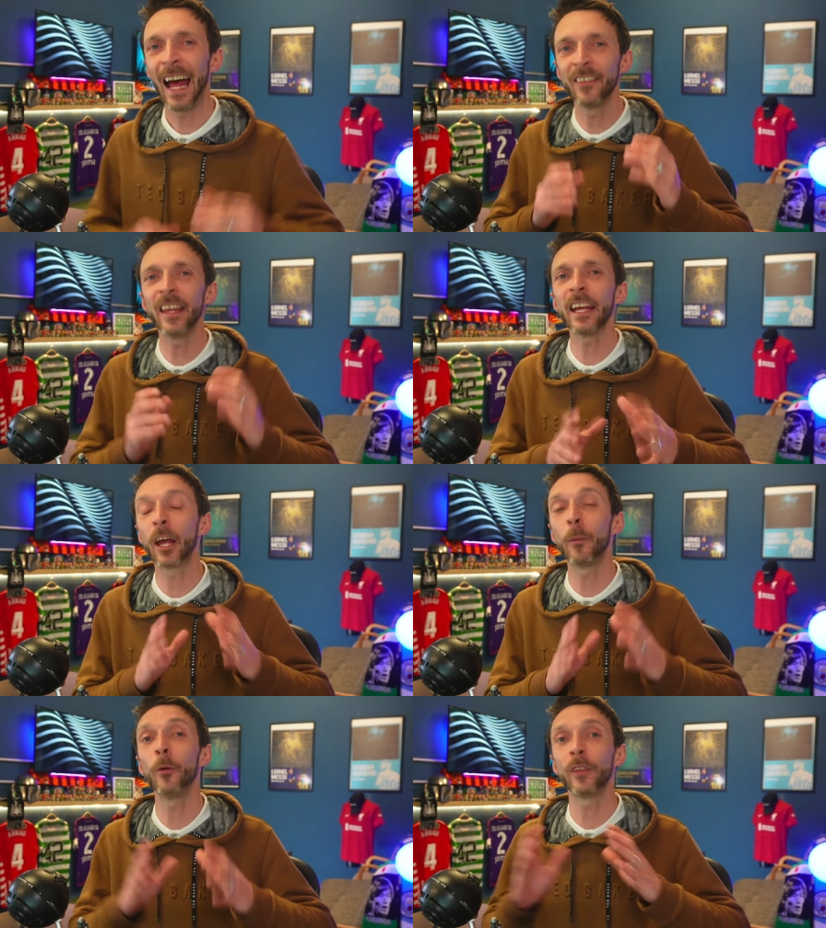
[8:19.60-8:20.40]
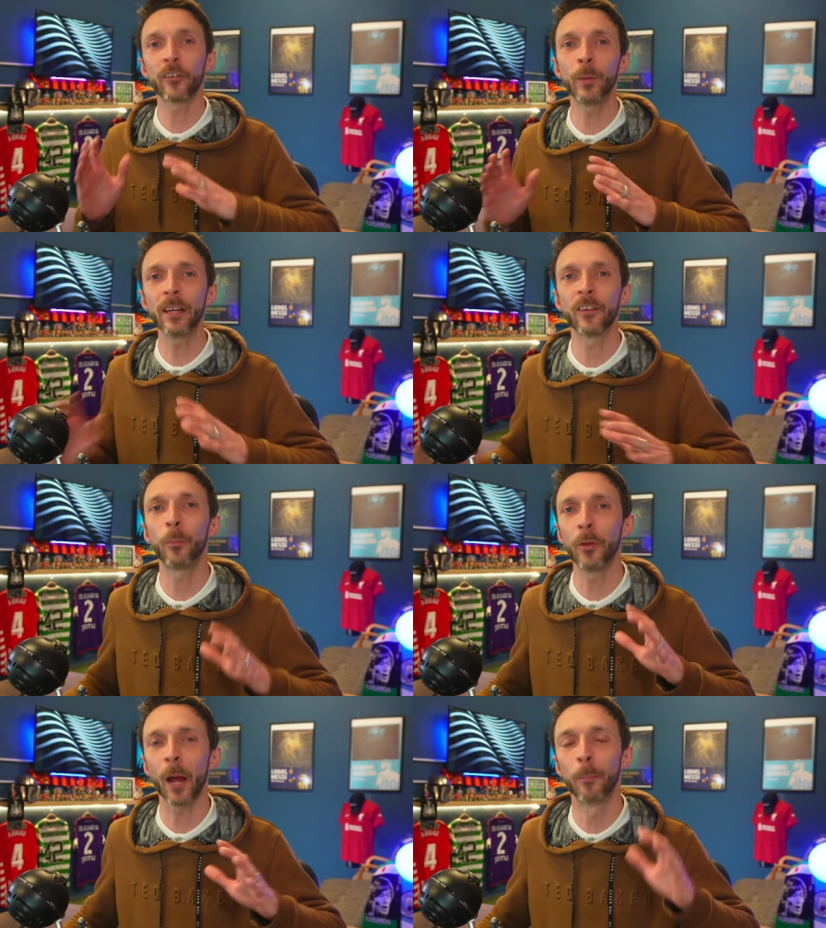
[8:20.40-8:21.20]
And they come out this week to
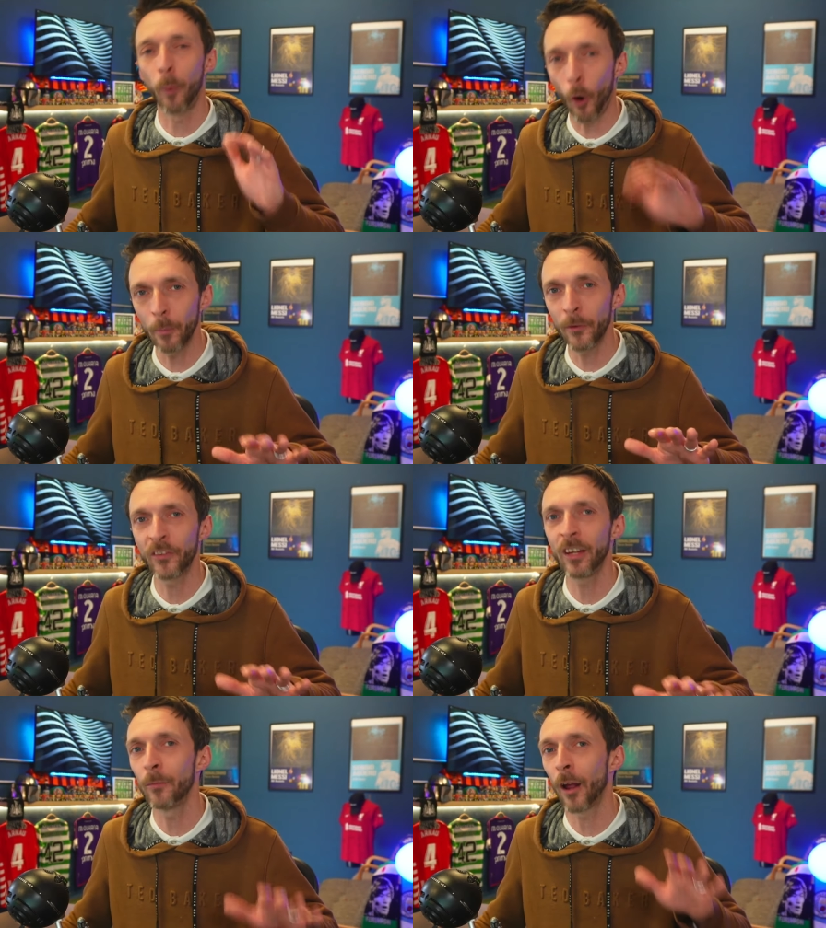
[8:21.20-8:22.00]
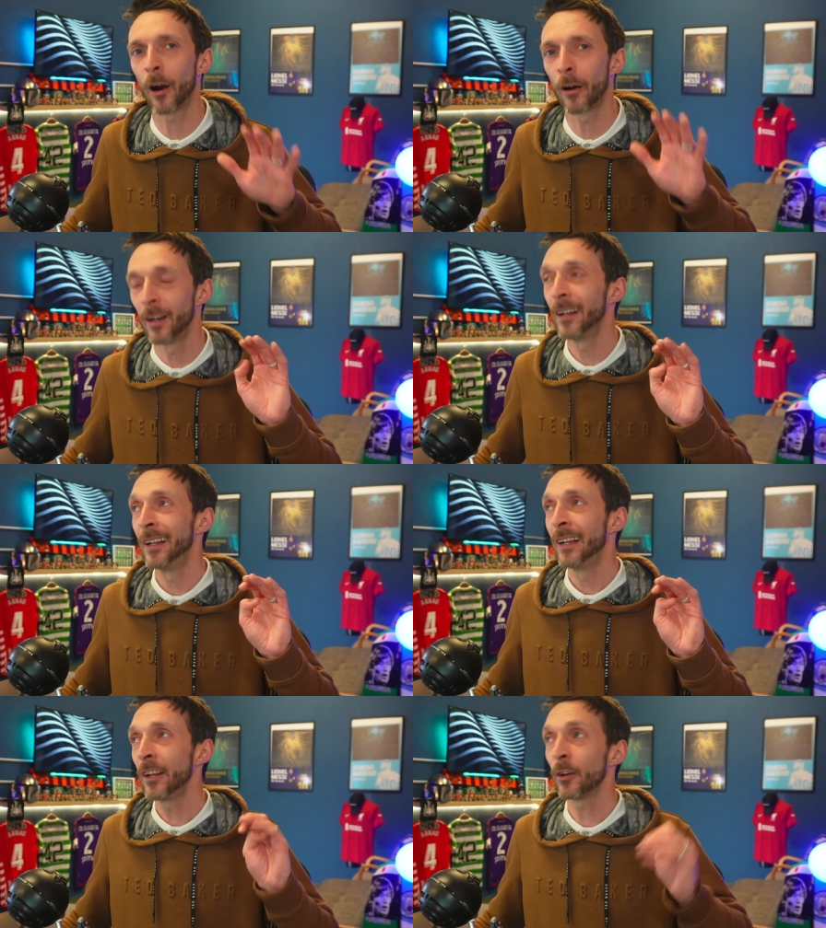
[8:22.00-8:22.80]
play a Bournemouth team that are,
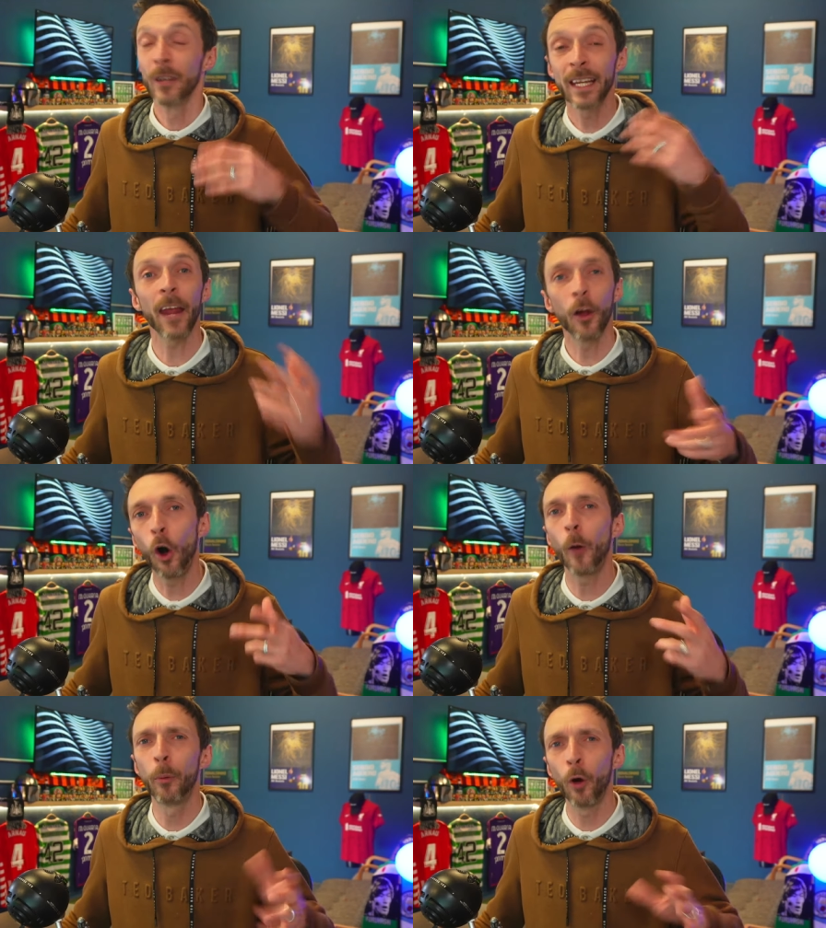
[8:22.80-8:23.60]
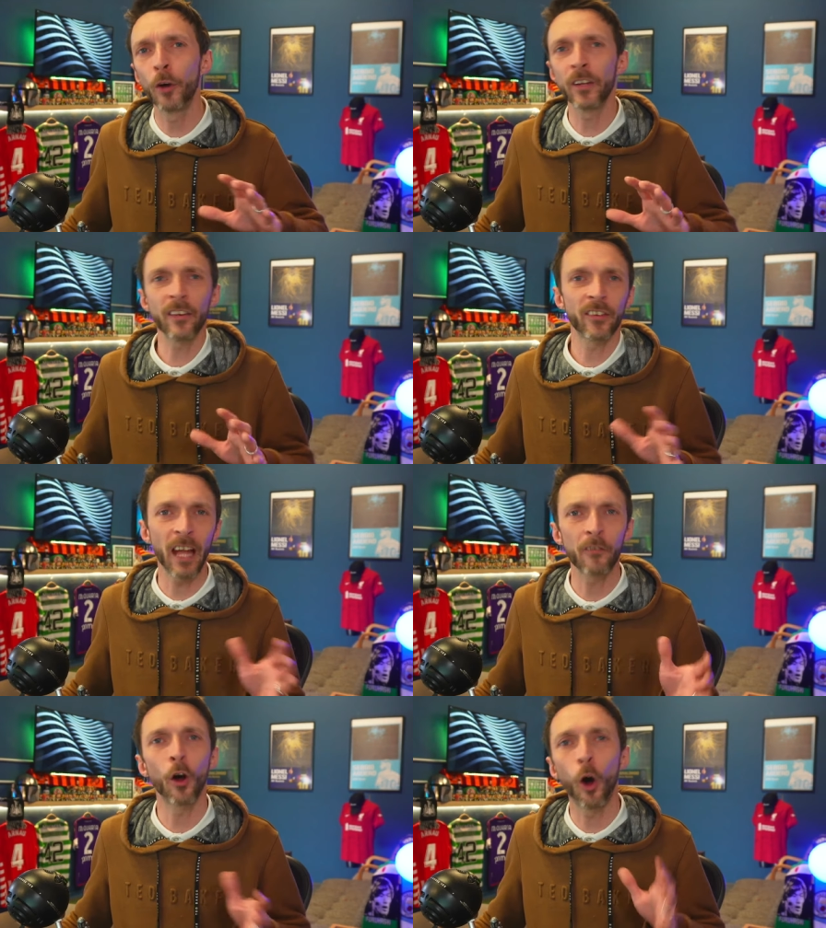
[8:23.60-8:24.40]
you know, getting a lot of plaudits and
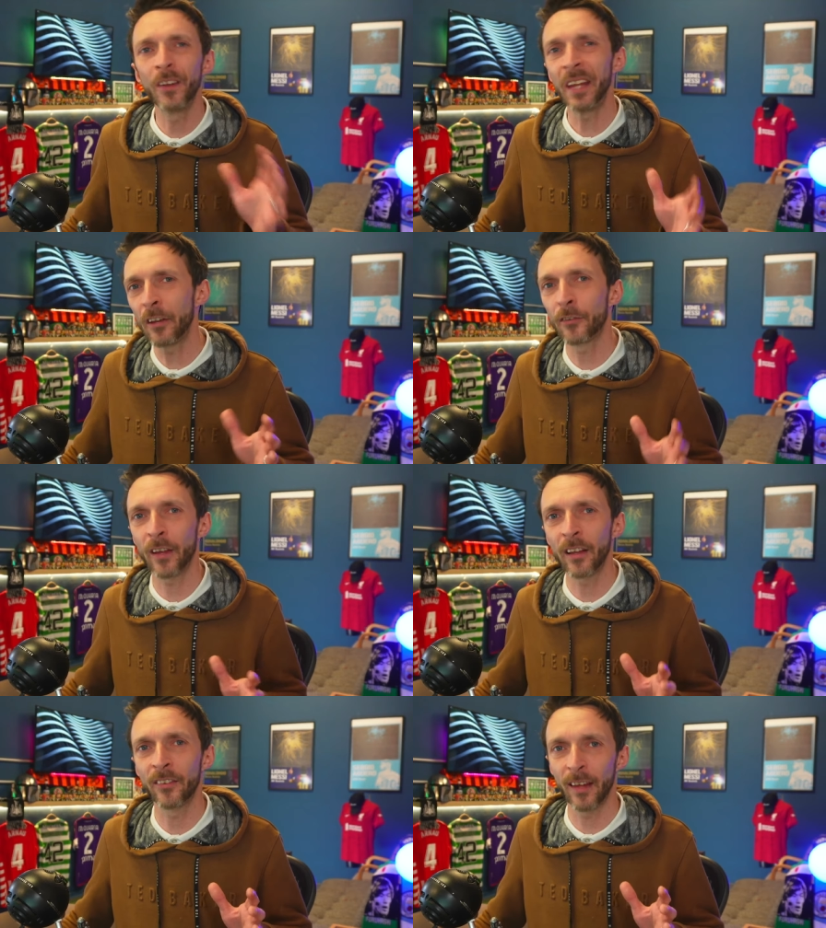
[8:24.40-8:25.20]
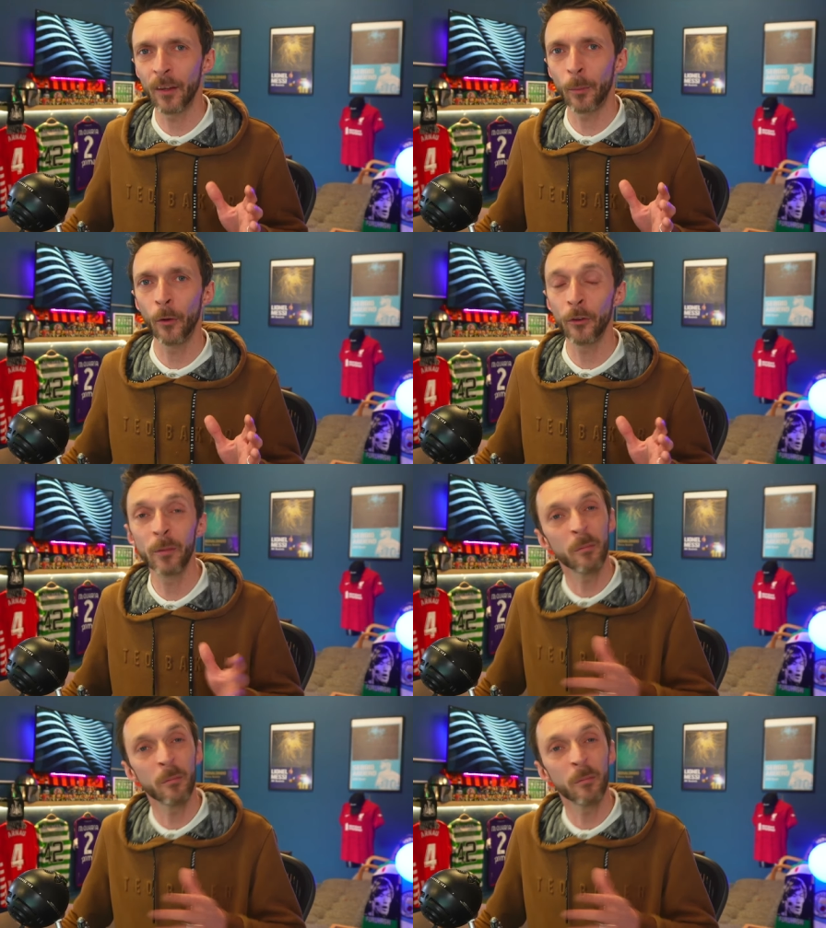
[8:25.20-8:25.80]
having a lot of nice things said about them.